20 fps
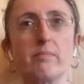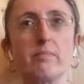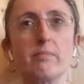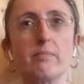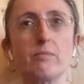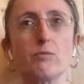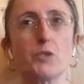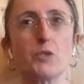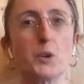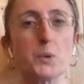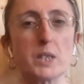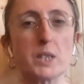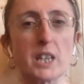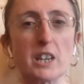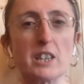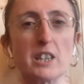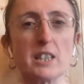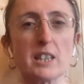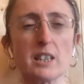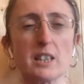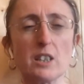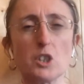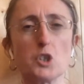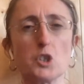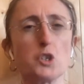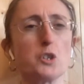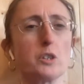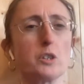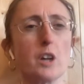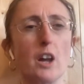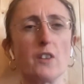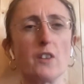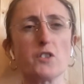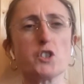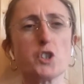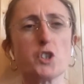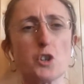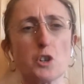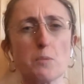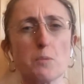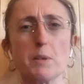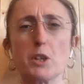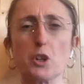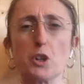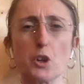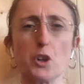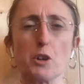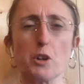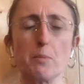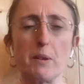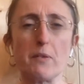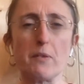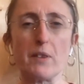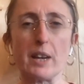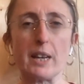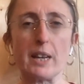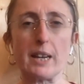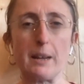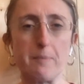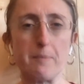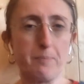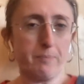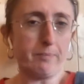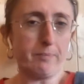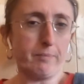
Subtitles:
rooted kind of doomy gloomy feeling.